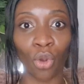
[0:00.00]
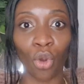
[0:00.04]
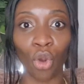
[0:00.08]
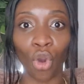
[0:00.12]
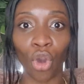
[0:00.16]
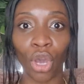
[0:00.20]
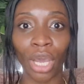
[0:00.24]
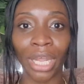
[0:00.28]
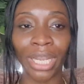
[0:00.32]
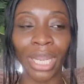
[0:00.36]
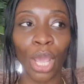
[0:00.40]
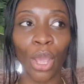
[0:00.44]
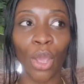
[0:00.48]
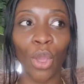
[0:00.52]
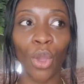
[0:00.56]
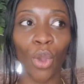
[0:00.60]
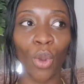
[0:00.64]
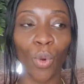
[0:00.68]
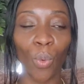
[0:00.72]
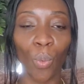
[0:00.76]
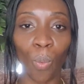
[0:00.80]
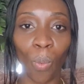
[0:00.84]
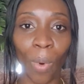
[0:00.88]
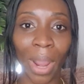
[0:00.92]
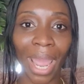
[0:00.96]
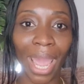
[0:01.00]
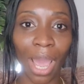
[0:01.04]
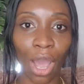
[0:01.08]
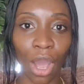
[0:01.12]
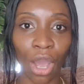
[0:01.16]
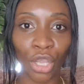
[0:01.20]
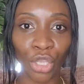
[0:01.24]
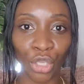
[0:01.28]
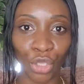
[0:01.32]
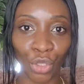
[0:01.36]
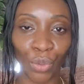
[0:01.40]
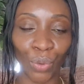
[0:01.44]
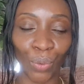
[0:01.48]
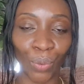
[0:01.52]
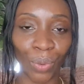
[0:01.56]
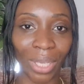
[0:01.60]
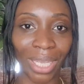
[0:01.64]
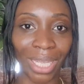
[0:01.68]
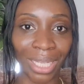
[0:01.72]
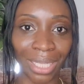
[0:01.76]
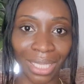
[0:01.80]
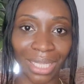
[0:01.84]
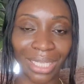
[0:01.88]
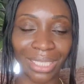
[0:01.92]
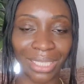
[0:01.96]
God, where are you
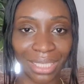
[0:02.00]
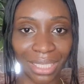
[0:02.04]
in this